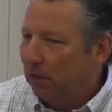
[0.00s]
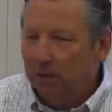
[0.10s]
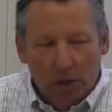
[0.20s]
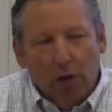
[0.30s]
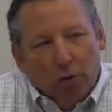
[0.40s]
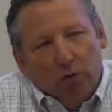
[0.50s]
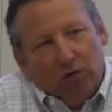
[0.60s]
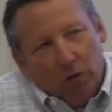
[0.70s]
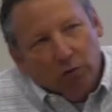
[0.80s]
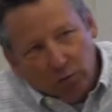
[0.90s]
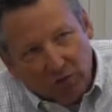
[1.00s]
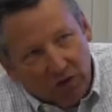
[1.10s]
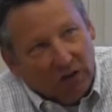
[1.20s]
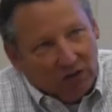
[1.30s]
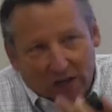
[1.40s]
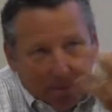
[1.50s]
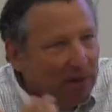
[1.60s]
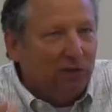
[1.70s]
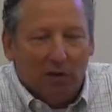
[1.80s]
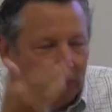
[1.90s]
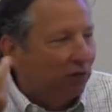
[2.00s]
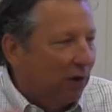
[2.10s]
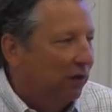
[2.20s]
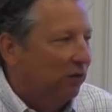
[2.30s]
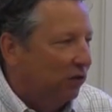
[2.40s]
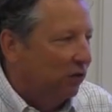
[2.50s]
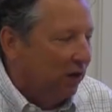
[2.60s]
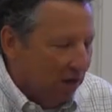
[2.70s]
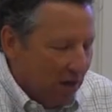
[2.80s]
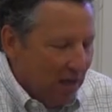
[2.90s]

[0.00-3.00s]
you know, who's, who's just in the midst of this transition,